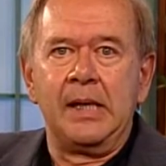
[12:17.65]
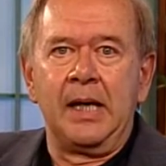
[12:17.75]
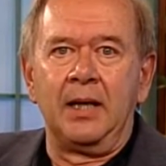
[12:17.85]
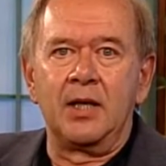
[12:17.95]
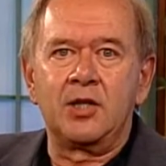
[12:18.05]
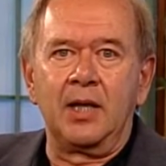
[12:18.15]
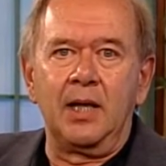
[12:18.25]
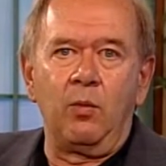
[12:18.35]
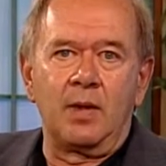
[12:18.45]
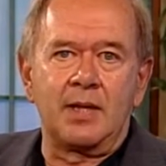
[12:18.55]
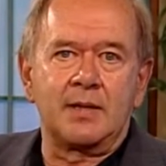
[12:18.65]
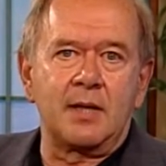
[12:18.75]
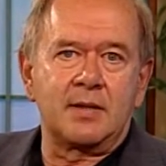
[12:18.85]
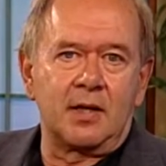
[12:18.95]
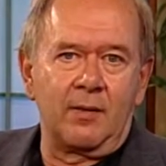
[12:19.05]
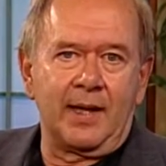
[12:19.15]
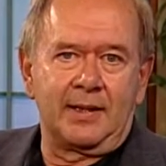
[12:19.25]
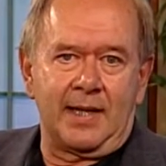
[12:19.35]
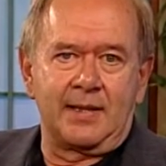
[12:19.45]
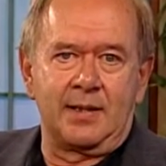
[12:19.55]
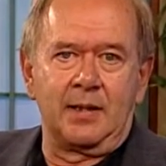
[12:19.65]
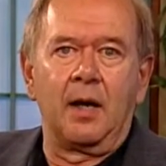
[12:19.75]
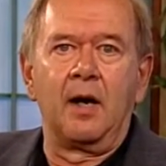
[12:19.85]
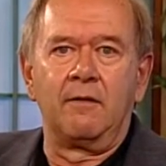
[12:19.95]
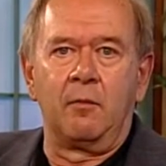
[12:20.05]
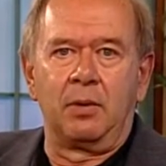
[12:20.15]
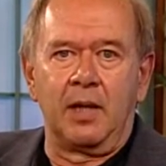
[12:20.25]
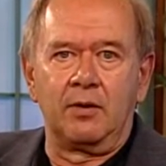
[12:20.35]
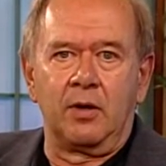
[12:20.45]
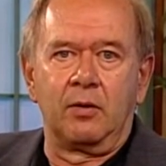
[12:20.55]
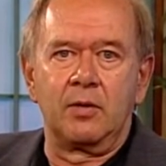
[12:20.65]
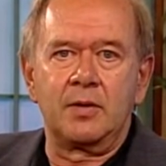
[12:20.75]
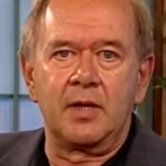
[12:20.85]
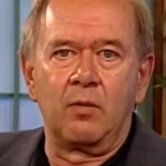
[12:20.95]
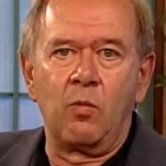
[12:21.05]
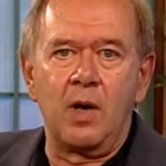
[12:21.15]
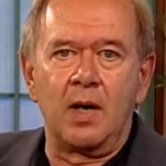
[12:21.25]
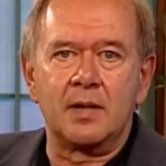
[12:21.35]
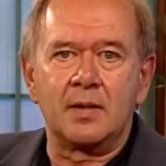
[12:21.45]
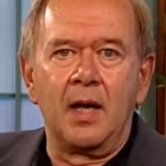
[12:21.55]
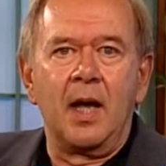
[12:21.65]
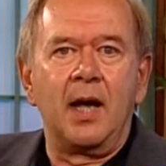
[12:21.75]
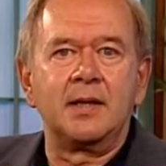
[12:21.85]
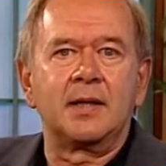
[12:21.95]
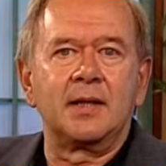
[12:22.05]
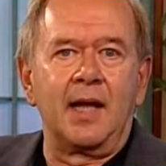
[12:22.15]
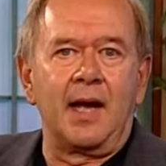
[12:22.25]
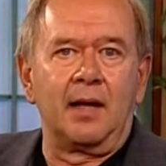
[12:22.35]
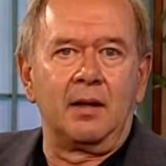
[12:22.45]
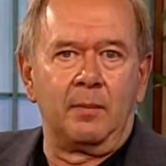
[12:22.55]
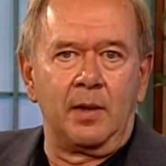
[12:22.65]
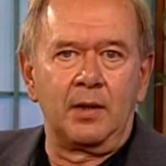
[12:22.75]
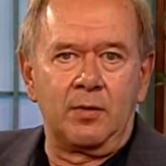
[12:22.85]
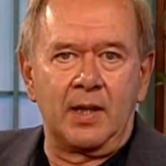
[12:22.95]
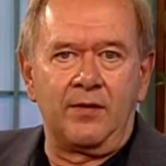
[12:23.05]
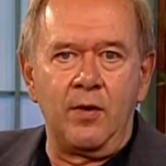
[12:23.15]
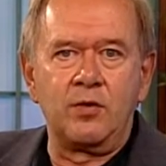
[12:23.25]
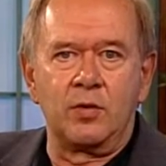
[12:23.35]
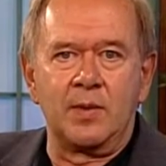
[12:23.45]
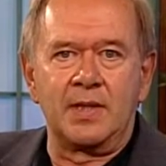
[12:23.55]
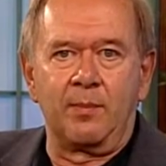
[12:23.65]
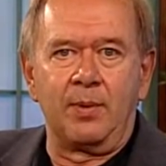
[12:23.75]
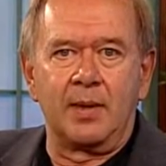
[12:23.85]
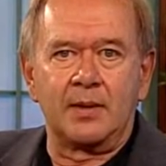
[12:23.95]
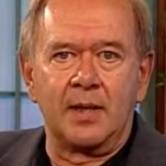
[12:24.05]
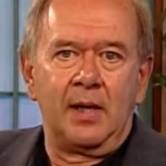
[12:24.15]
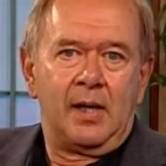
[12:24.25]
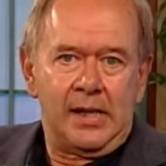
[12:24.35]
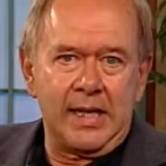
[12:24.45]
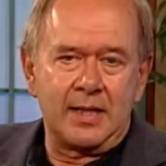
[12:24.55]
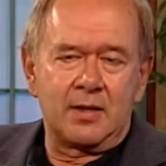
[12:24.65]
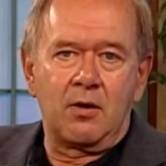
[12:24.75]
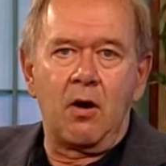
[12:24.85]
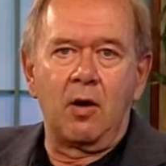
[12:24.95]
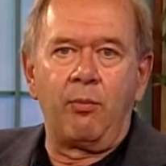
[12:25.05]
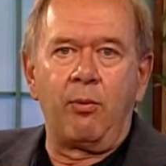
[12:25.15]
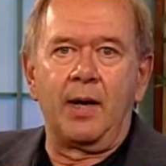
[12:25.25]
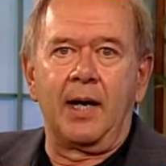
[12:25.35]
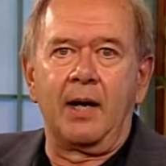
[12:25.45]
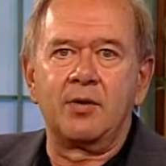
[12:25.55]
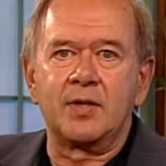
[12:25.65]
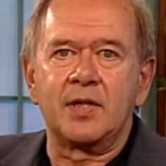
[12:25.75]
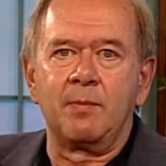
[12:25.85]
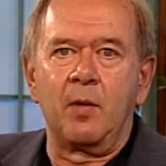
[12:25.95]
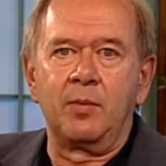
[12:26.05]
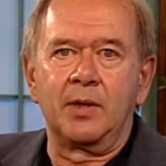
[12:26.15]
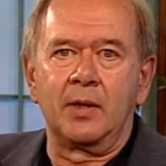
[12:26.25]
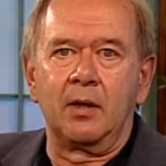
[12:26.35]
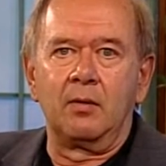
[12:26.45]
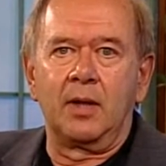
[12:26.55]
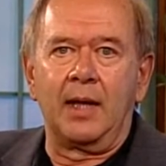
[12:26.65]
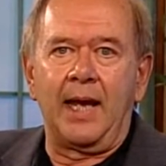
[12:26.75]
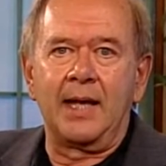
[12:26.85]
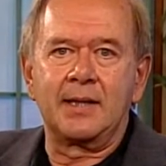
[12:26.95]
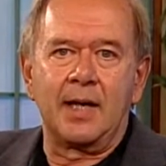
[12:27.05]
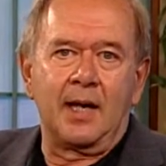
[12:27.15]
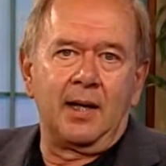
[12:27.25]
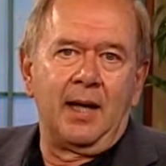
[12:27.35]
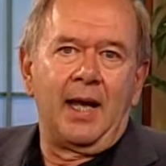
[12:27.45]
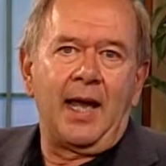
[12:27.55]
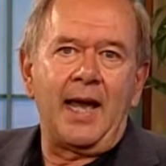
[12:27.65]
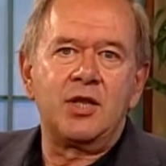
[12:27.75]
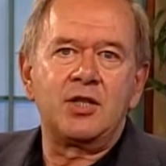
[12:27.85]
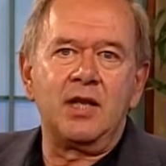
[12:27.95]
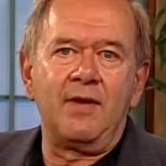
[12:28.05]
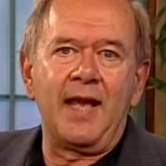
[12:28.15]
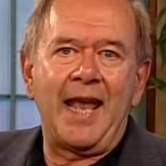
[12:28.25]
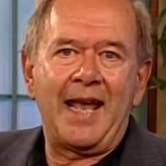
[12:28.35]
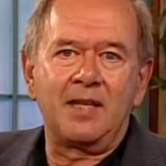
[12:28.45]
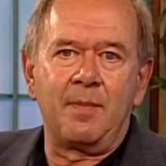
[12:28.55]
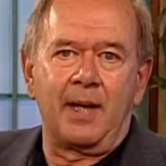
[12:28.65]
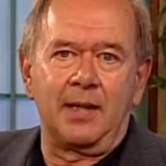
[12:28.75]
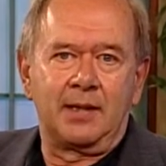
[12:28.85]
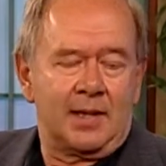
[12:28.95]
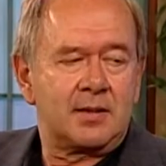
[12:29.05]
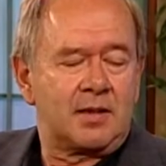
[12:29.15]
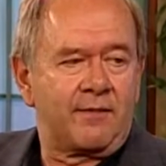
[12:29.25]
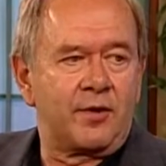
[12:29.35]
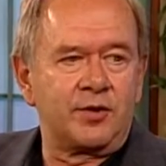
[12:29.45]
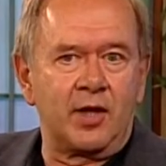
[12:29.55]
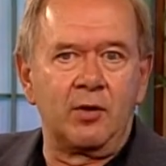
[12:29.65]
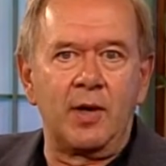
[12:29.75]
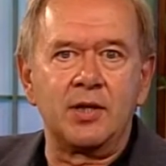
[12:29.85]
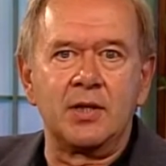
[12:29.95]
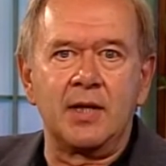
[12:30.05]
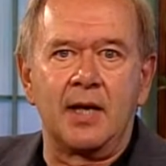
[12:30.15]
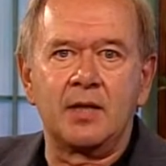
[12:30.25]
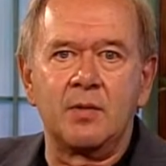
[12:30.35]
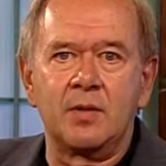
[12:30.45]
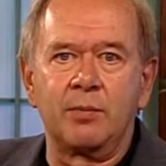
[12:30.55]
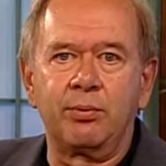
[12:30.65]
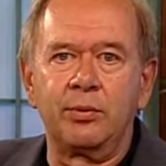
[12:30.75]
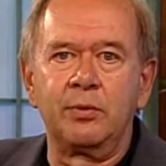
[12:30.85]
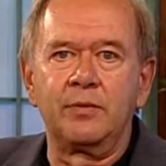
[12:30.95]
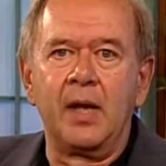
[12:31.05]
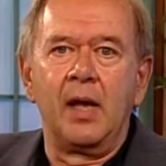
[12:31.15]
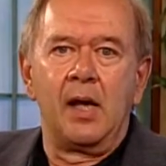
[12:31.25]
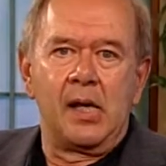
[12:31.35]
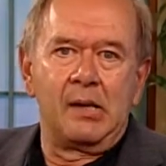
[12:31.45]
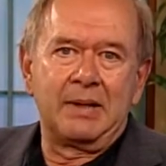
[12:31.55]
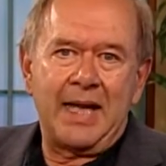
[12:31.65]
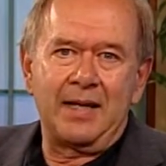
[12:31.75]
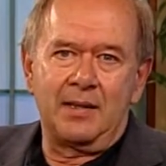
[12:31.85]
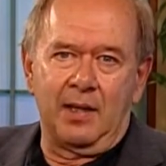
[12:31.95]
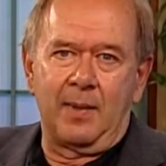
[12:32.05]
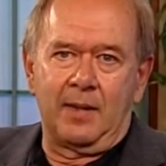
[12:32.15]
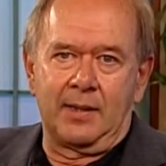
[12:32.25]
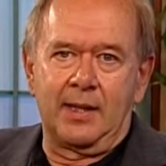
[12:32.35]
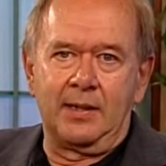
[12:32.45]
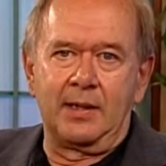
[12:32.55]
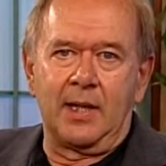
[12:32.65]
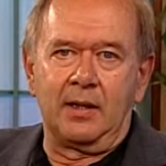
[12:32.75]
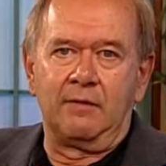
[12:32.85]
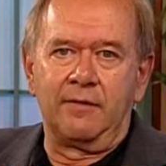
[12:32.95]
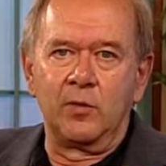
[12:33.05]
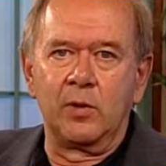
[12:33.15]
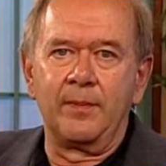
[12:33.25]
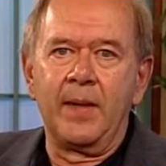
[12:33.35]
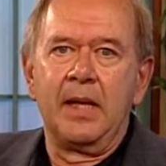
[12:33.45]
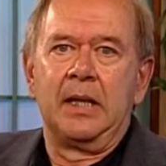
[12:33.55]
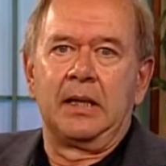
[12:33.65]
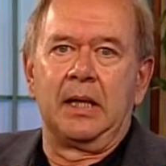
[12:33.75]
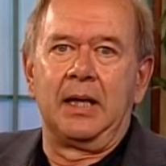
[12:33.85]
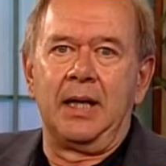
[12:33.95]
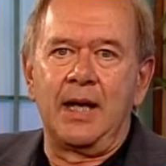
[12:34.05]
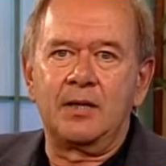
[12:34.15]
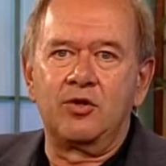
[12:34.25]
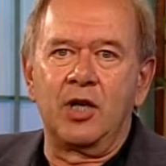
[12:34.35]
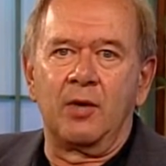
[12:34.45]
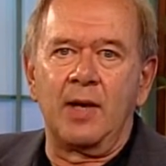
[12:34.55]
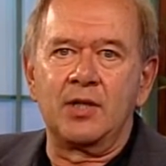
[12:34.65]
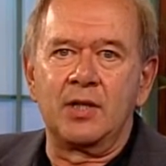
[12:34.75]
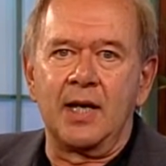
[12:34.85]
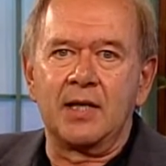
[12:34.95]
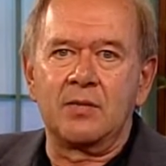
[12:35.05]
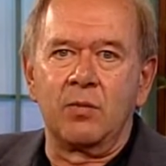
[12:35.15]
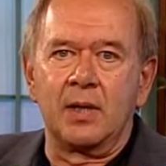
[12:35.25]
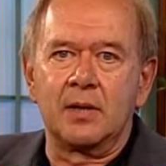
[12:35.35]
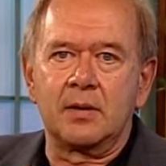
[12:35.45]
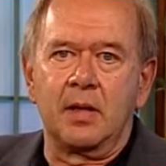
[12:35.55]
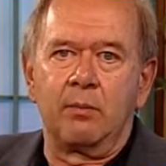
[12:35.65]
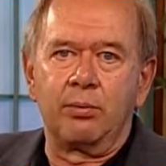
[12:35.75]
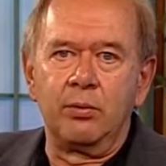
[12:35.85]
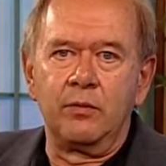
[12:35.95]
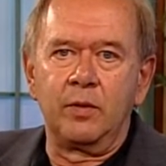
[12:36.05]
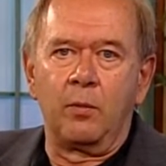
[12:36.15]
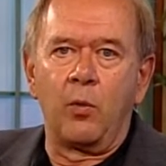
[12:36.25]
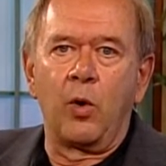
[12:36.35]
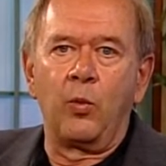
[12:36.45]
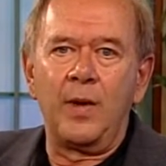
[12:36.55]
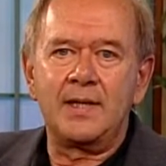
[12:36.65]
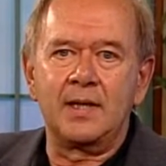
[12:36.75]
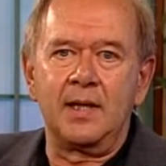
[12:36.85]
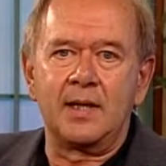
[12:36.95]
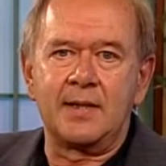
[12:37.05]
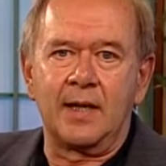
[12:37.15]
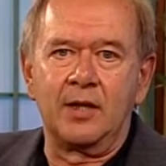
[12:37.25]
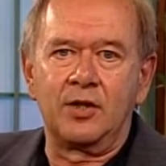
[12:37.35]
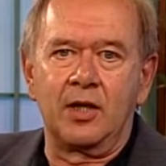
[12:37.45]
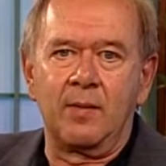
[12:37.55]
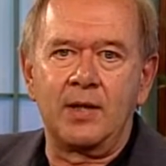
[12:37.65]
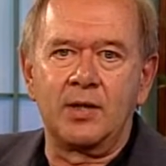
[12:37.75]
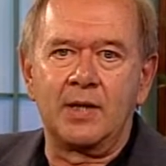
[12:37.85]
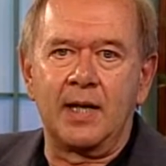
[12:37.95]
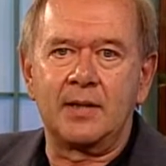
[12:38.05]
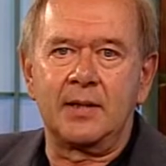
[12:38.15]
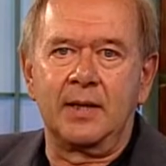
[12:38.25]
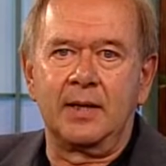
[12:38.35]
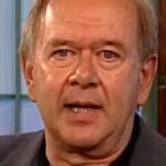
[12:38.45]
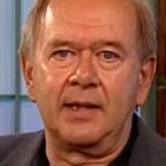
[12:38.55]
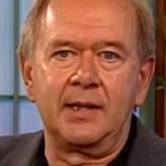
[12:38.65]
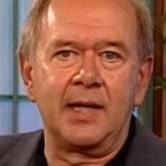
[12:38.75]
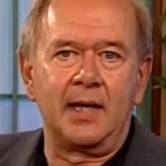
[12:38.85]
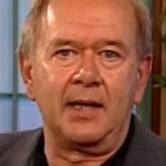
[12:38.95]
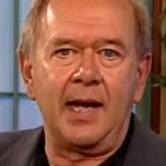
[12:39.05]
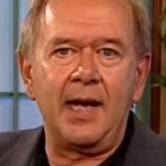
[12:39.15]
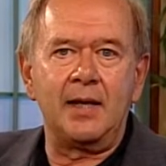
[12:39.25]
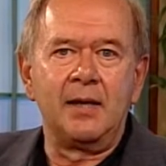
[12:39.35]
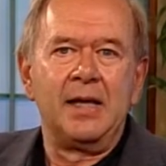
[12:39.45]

Initially, with this surrogate testing of blood donors, there was a decline among transfusion recipients. As the caller pointed out just a moment ago, the anti-HCV antibody test, the first generation test, was approved not until about 1994. The next generation test was approved more recently, the second generation test in 1998.